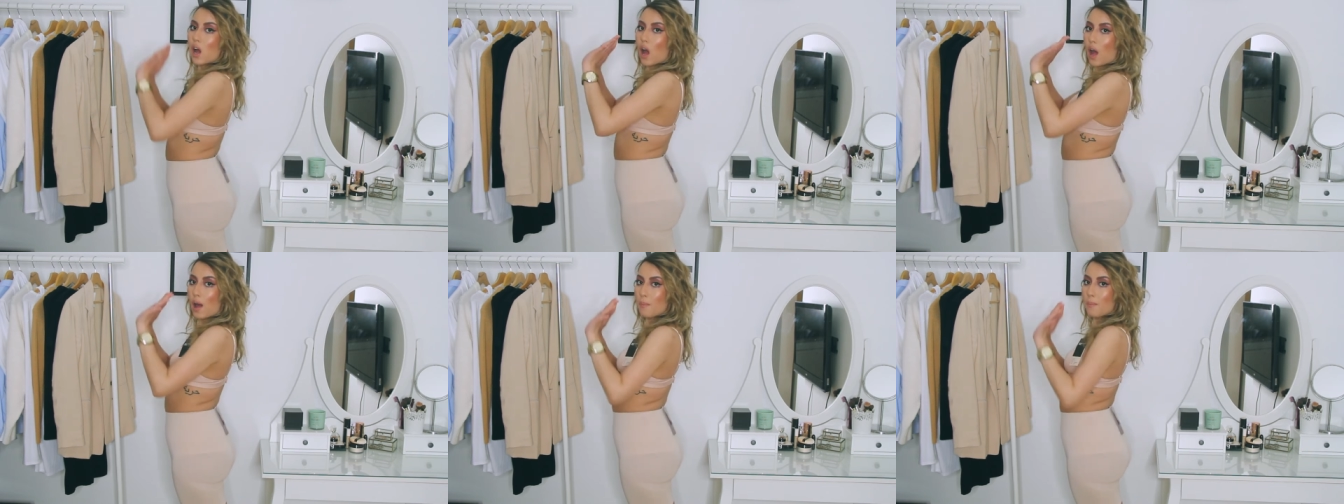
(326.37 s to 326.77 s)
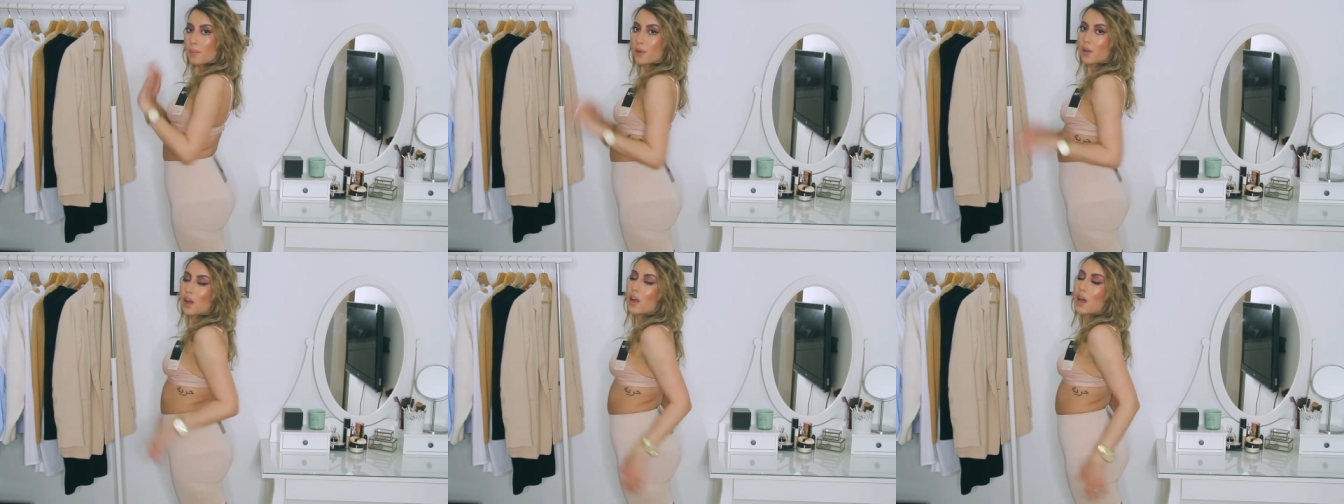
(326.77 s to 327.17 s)
up
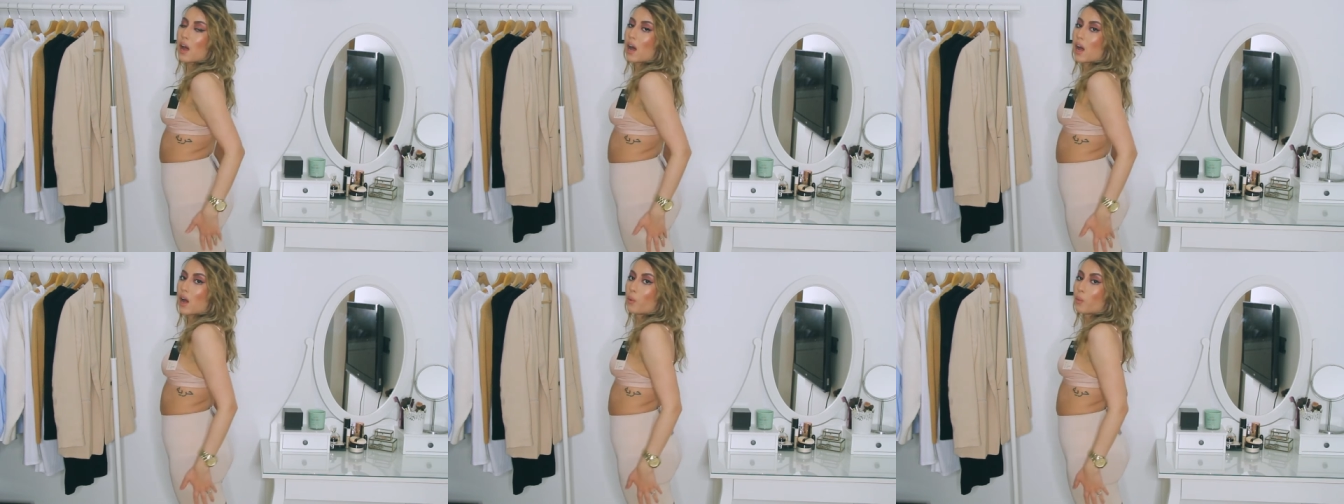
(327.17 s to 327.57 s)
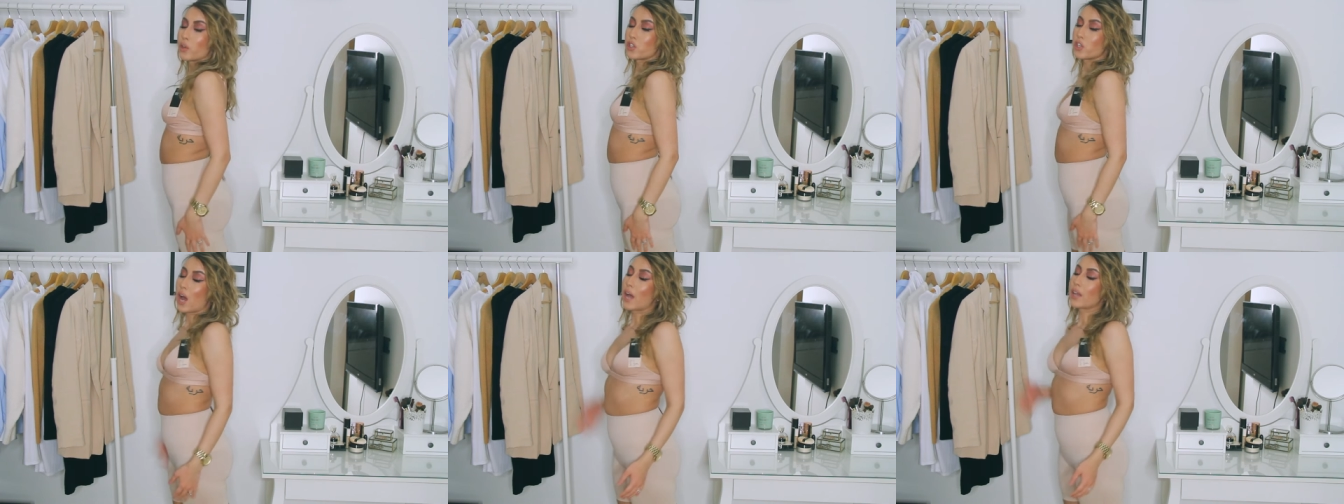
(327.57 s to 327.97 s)
uh,
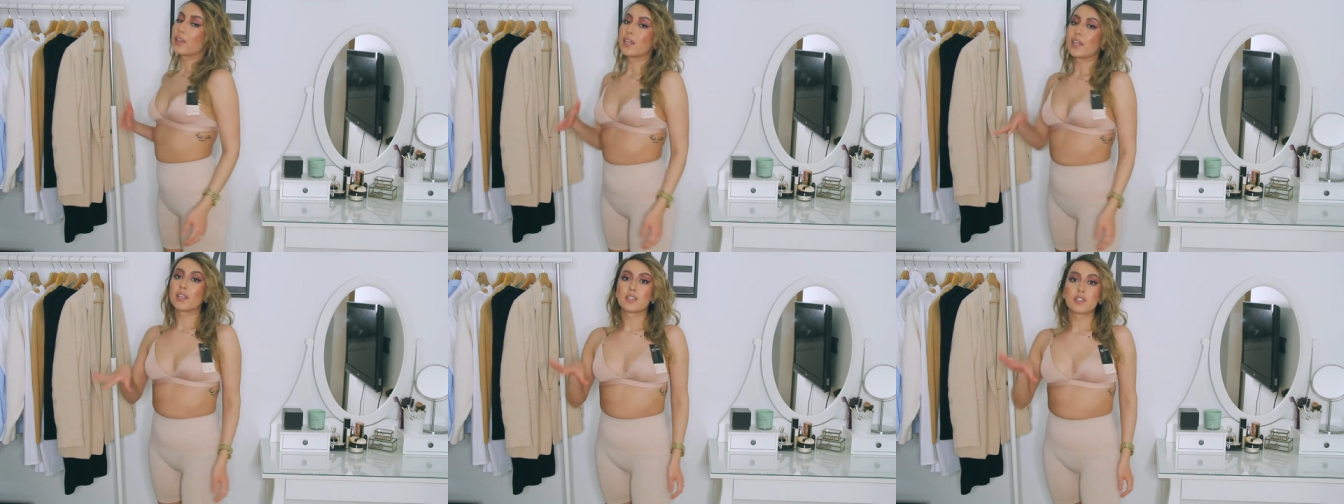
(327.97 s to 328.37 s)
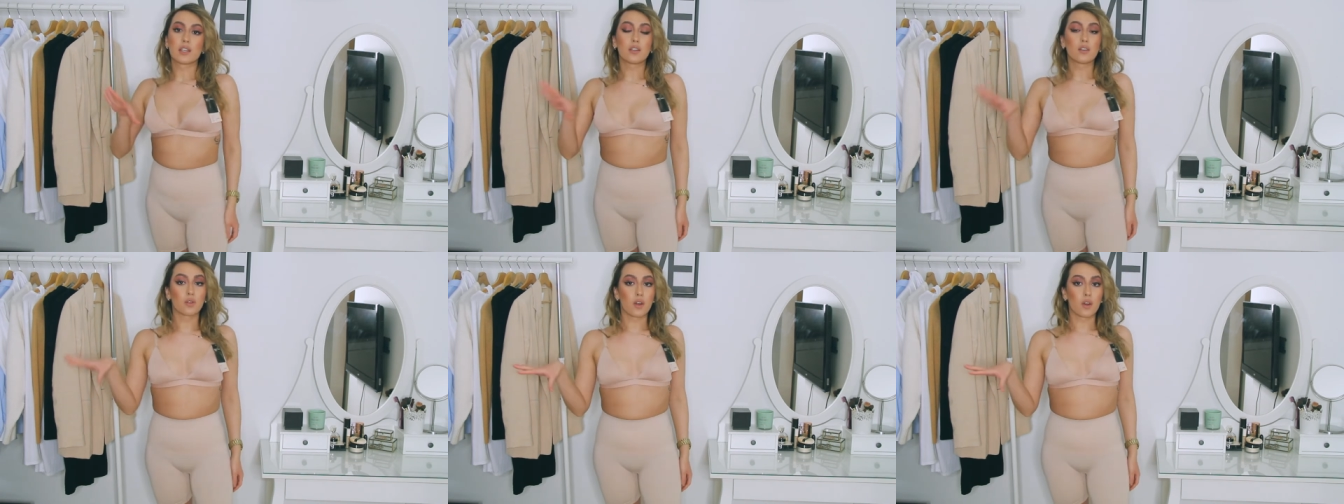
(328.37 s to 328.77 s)
which I think is
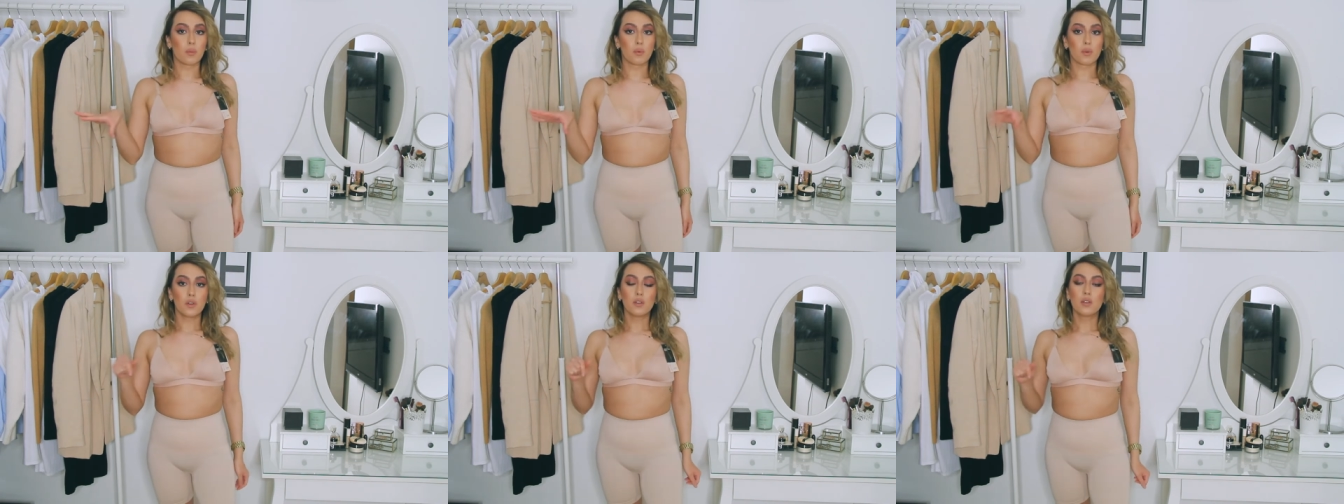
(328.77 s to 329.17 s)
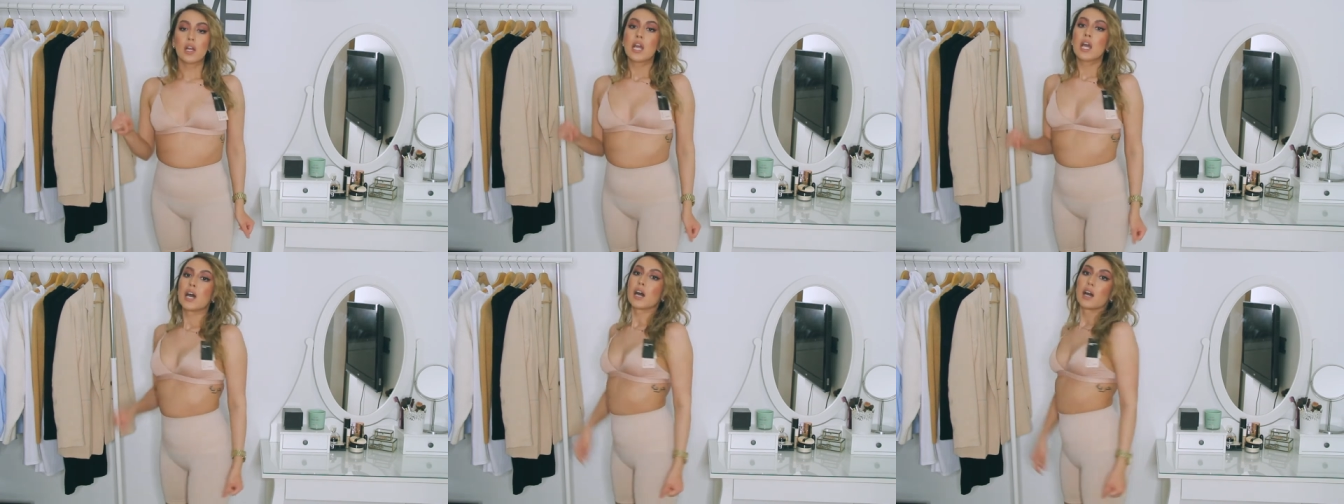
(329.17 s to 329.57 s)
incredible
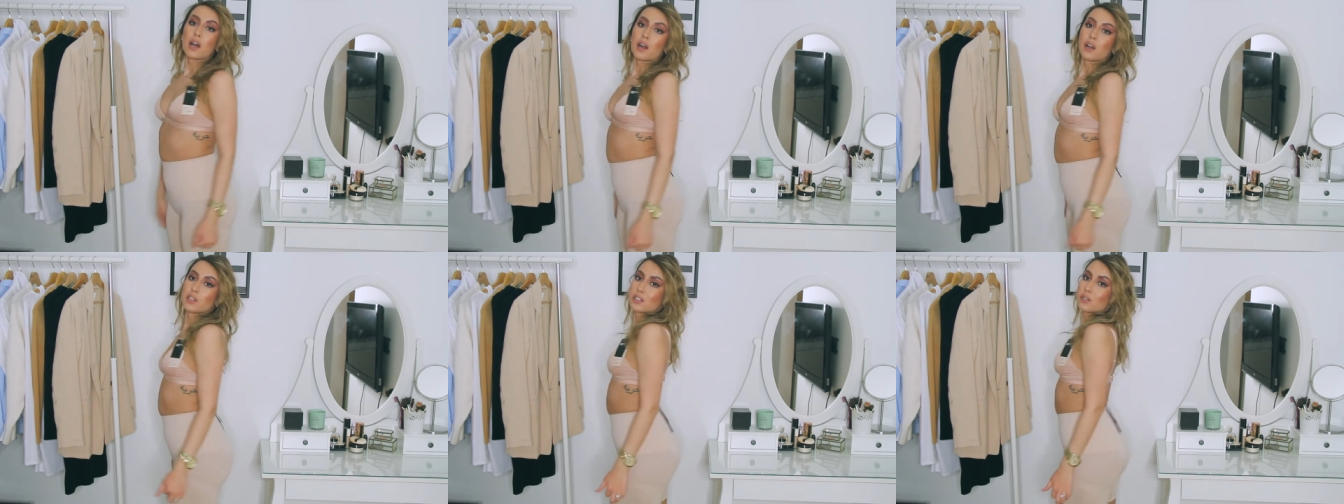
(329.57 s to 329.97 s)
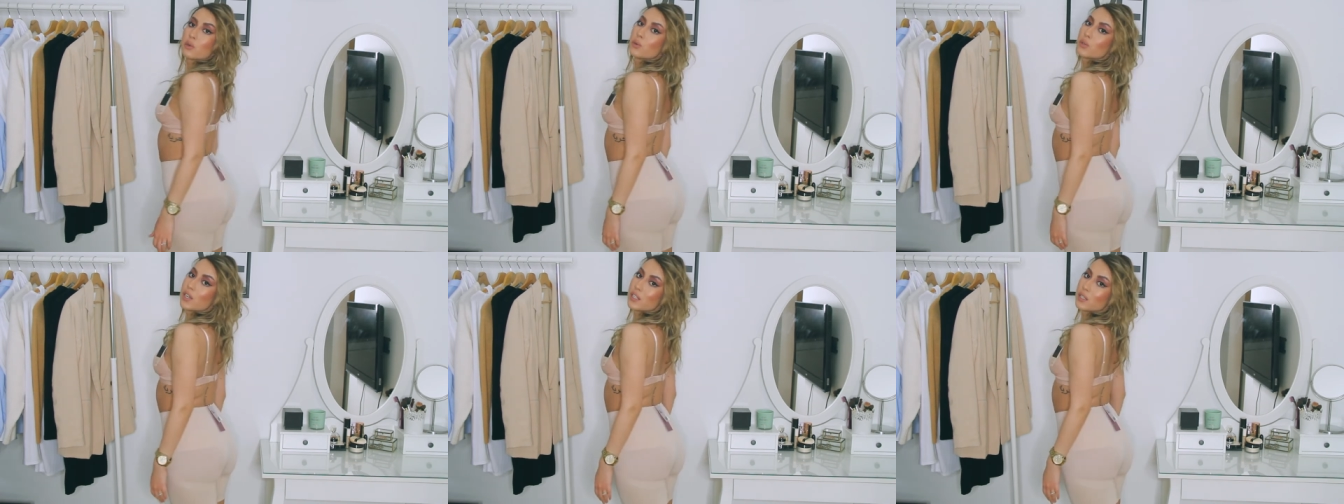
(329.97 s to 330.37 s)
because uh,
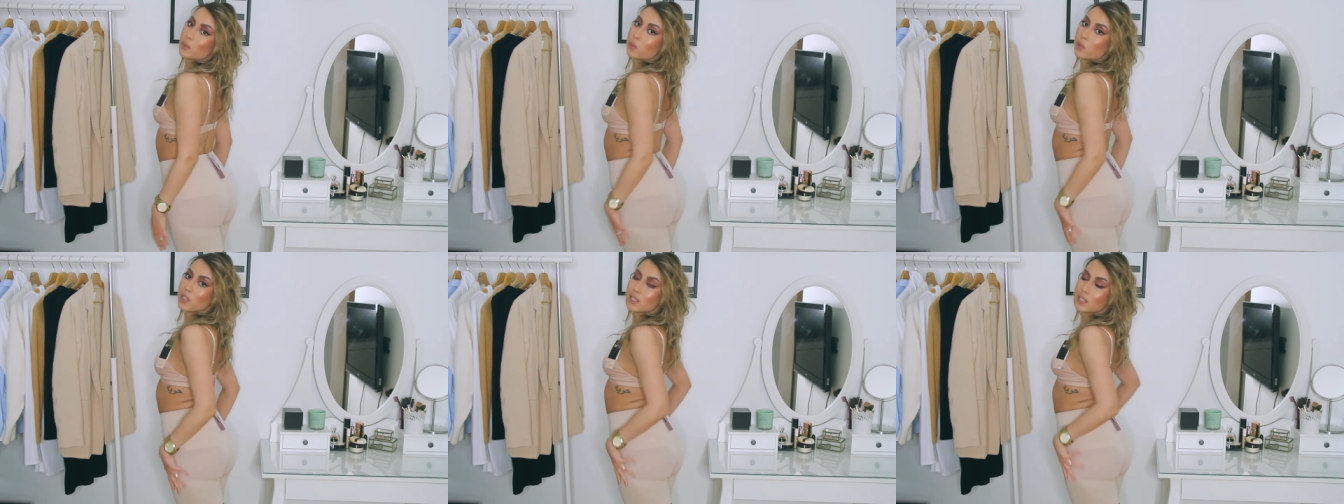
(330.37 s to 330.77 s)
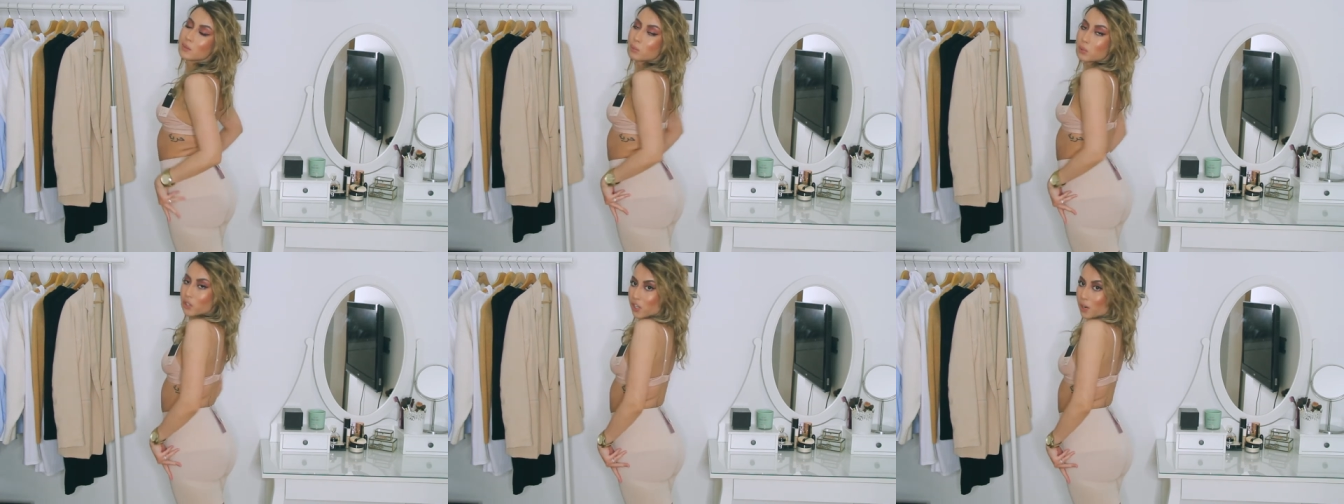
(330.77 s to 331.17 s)
who doesn't want
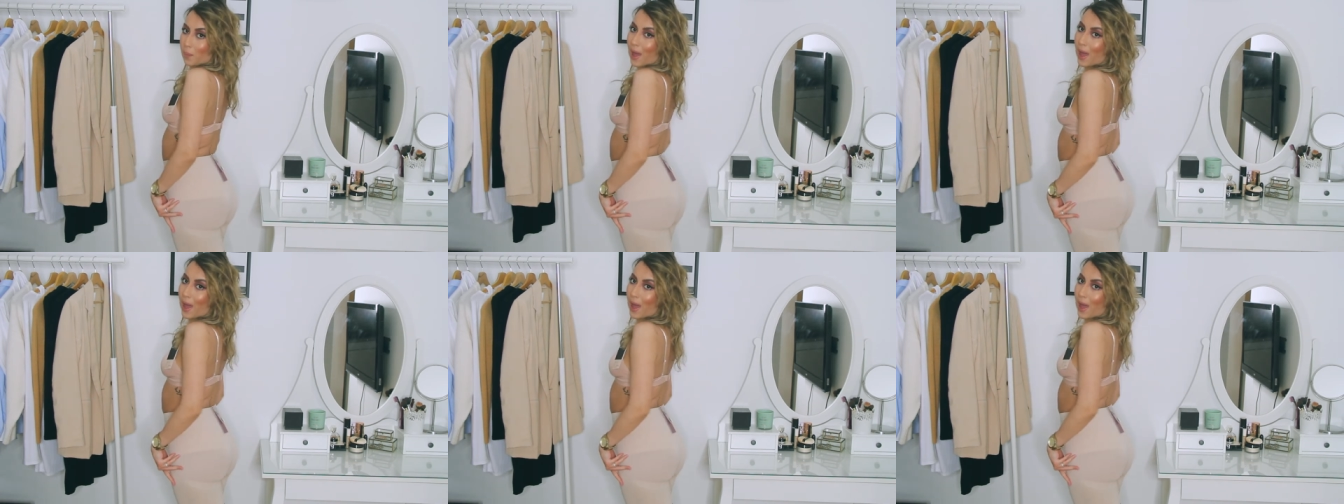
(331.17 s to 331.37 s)
some push-up